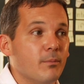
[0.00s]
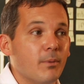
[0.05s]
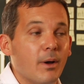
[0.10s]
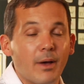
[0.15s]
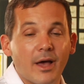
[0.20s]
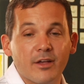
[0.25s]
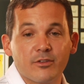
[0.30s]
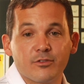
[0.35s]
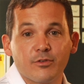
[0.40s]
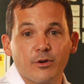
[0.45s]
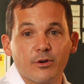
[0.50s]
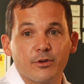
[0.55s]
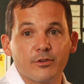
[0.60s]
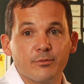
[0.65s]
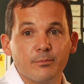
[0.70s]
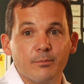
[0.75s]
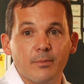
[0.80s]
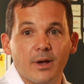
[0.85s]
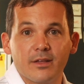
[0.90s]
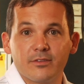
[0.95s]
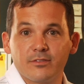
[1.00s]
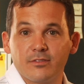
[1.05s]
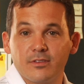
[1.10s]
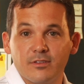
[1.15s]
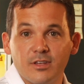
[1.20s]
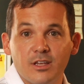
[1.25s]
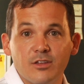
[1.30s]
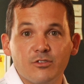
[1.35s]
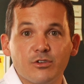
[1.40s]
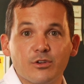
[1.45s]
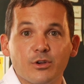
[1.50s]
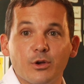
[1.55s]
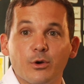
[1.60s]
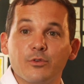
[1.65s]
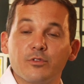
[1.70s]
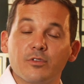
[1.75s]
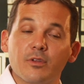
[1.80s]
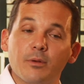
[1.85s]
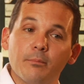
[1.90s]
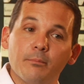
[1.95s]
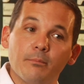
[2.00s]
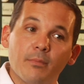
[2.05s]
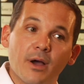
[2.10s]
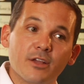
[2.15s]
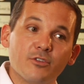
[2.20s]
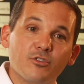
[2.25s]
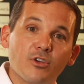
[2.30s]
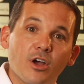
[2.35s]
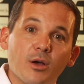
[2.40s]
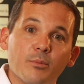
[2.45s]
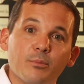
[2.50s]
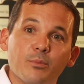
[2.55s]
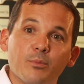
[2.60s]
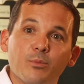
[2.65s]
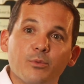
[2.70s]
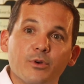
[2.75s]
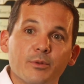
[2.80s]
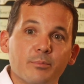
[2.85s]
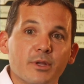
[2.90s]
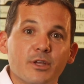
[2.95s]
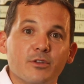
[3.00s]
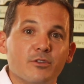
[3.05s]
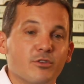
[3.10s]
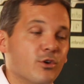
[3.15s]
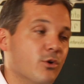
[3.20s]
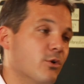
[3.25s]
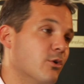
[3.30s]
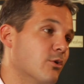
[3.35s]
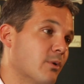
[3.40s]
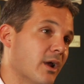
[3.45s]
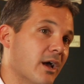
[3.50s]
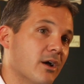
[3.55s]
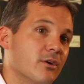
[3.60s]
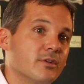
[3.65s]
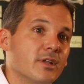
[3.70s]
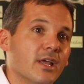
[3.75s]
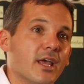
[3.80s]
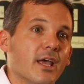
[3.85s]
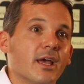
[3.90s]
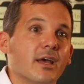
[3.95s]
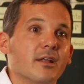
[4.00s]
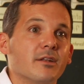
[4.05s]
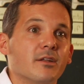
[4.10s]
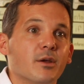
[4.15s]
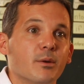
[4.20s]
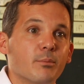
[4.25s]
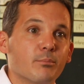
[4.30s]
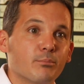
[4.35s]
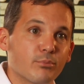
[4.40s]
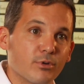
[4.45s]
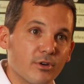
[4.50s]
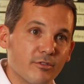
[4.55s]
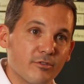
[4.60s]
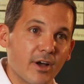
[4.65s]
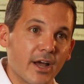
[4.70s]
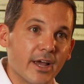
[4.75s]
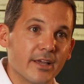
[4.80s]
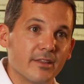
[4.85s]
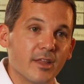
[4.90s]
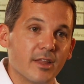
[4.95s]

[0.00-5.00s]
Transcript: As far as, as the teacher goes, my job would be to go around and provide